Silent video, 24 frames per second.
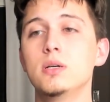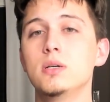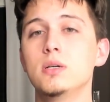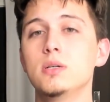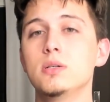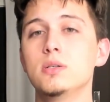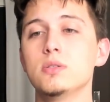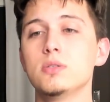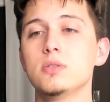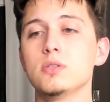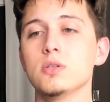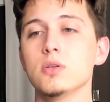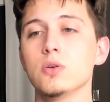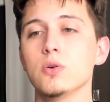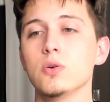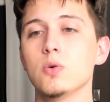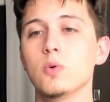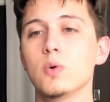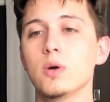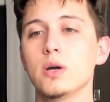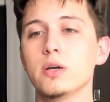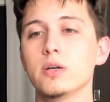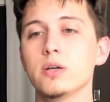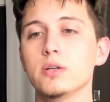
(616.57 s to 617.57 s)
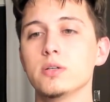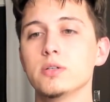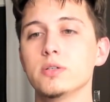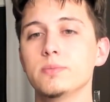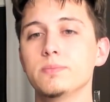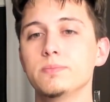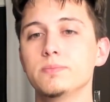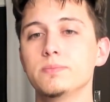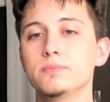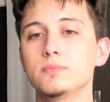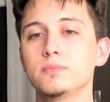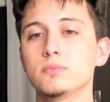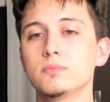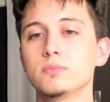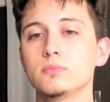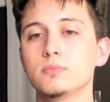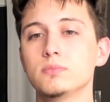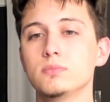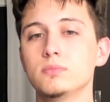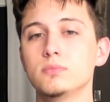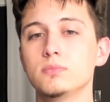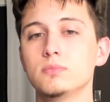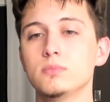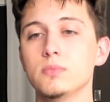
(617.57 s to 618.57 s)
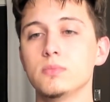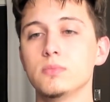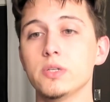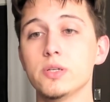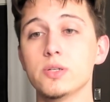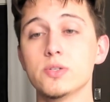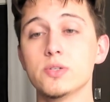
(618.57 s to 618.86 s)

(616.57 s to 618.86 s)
So I needed